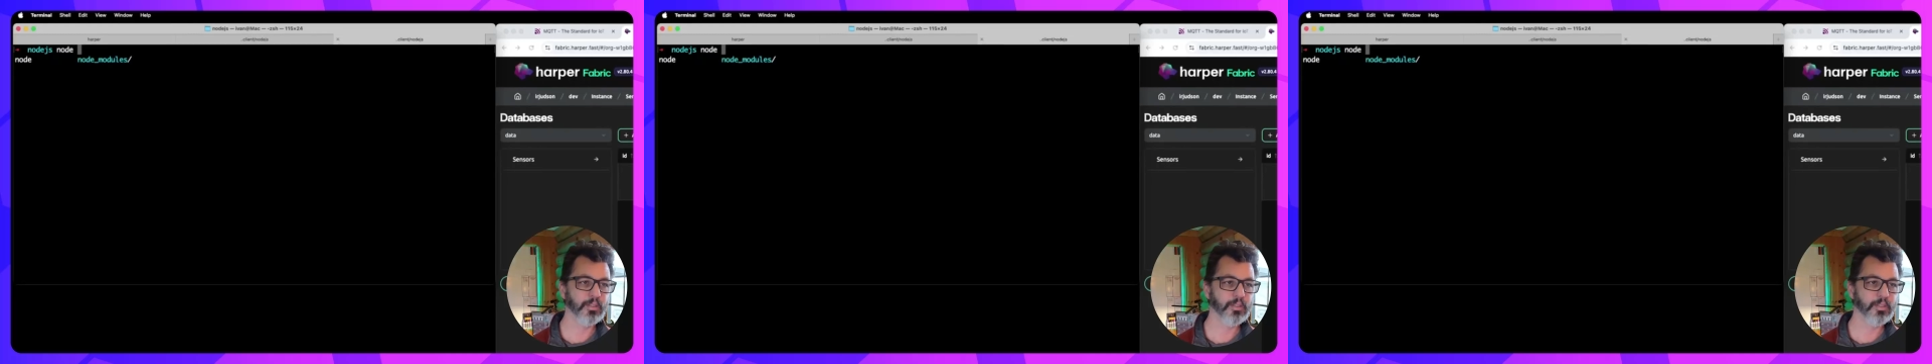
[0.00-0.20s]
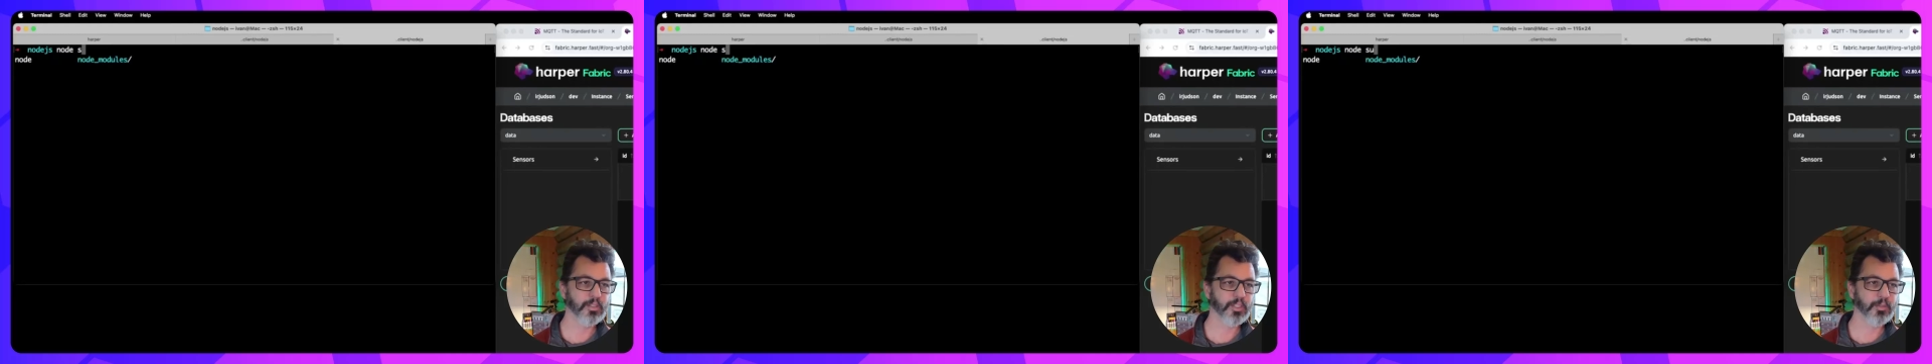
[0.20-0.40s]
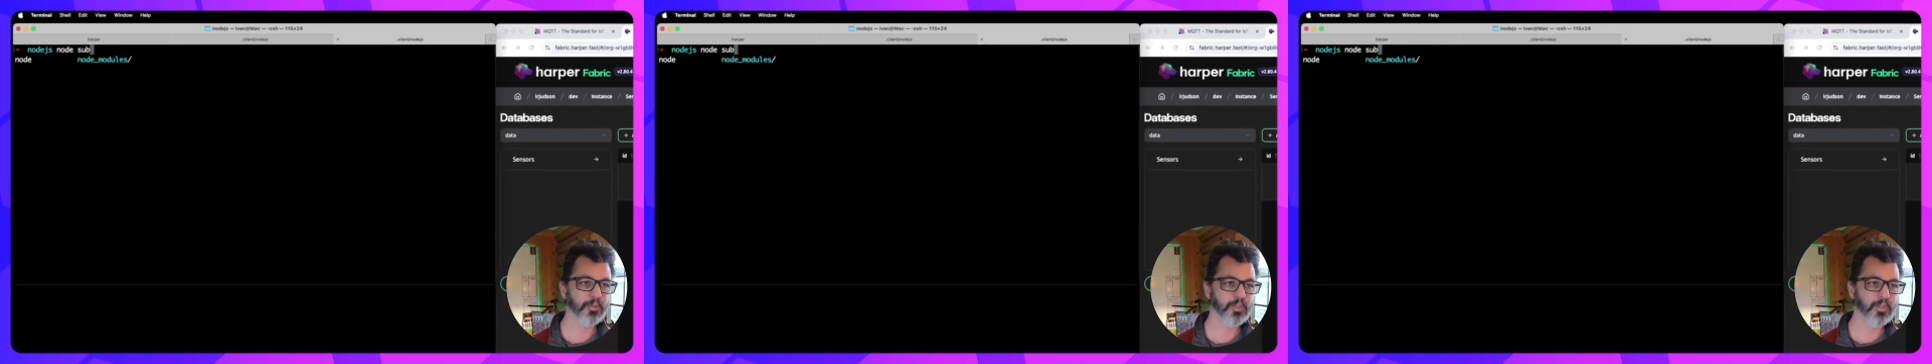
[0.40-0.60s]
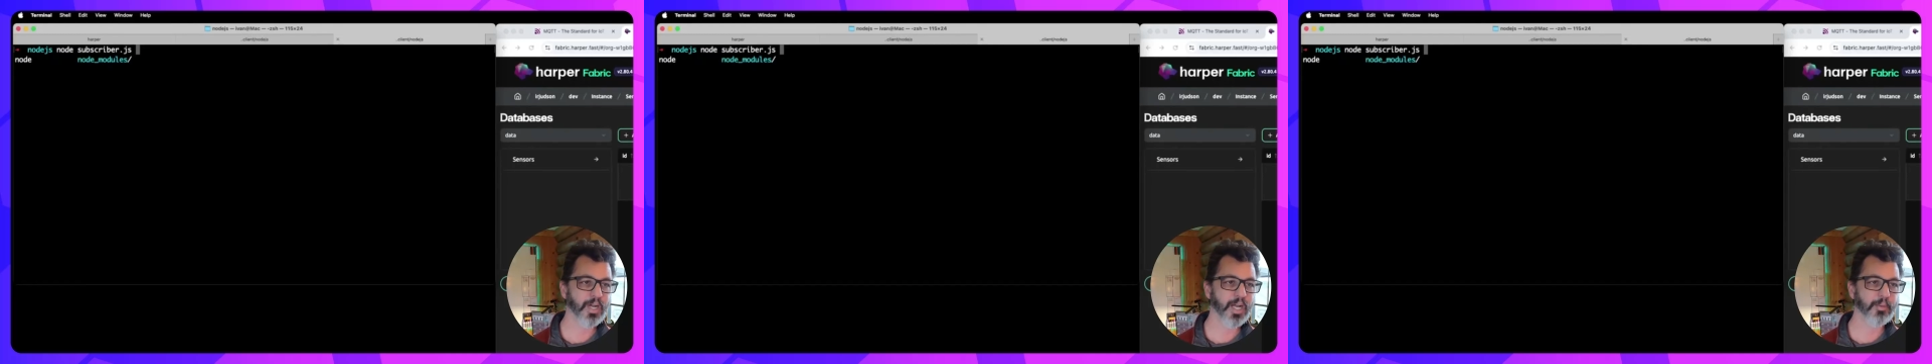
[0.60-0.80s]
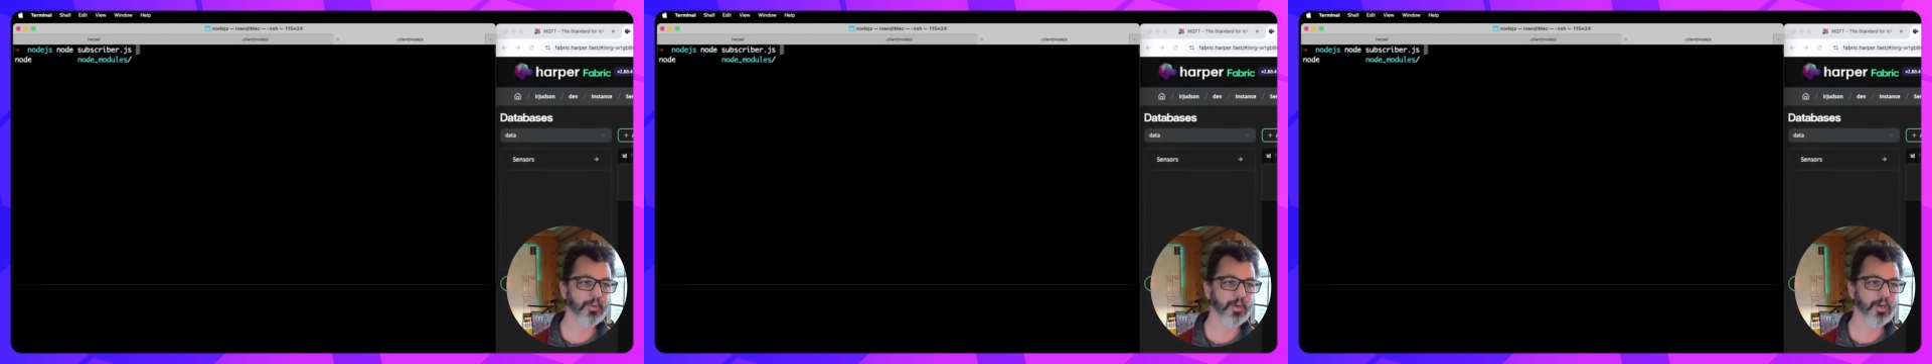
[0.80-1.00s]

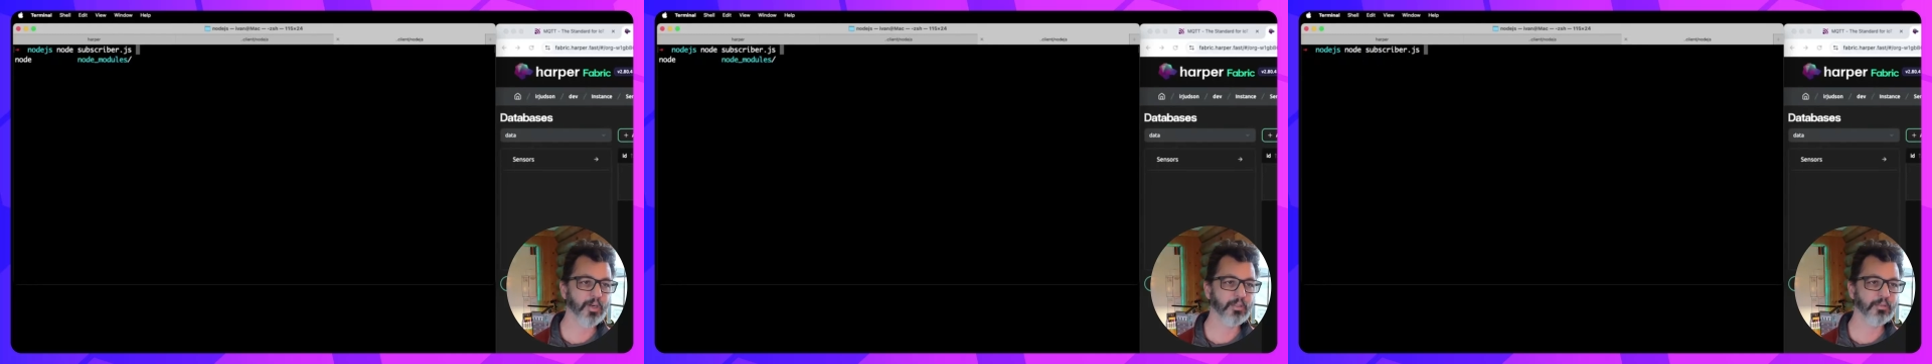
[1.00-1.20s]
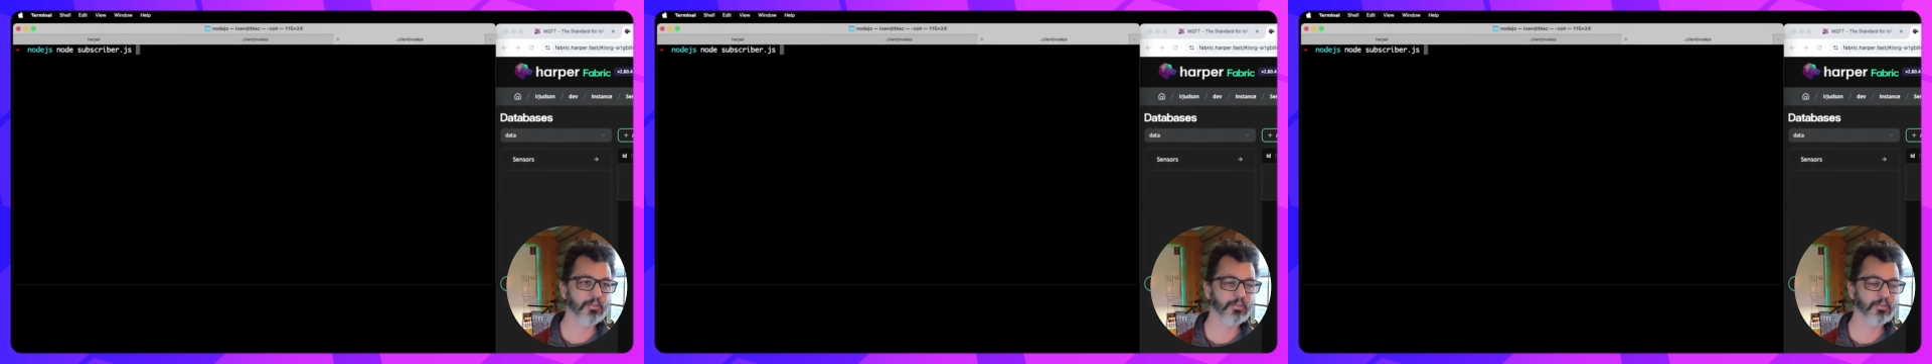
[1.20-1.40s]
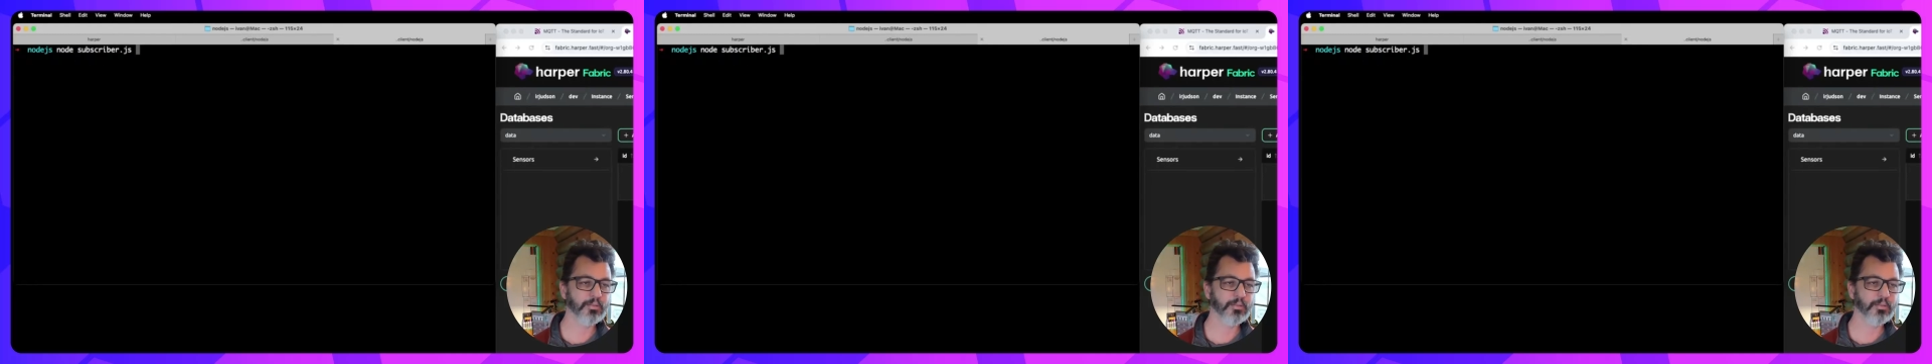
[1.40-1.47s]
subscriber,